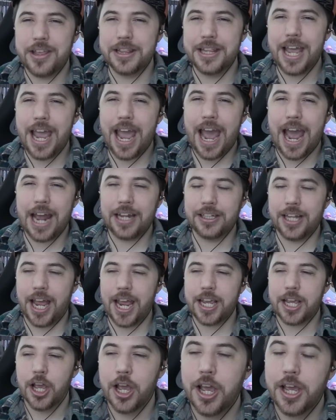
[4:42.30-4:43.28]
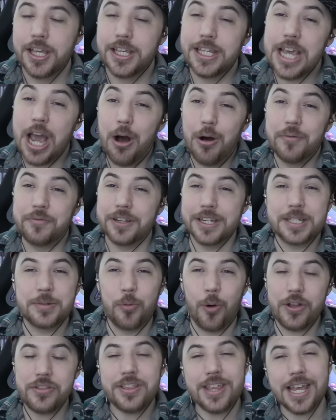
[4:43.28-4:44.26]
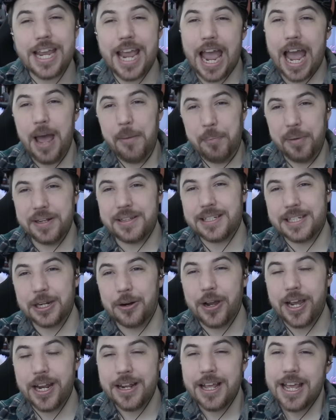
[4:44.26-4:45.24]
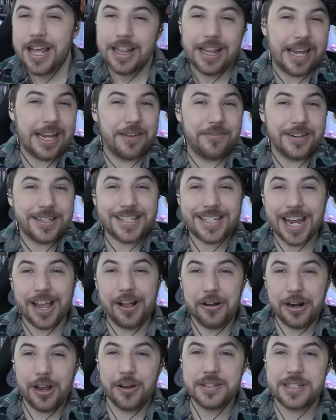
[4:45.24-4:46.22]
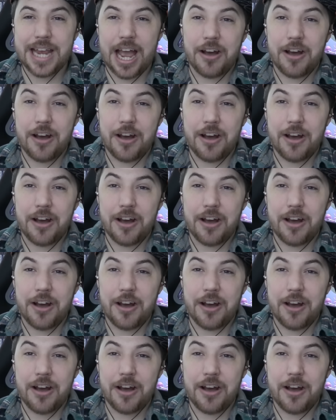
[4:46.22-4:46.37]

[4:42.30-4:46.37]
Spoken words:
then they add, like, yo, if this one thing happens to it, like, if its tail goes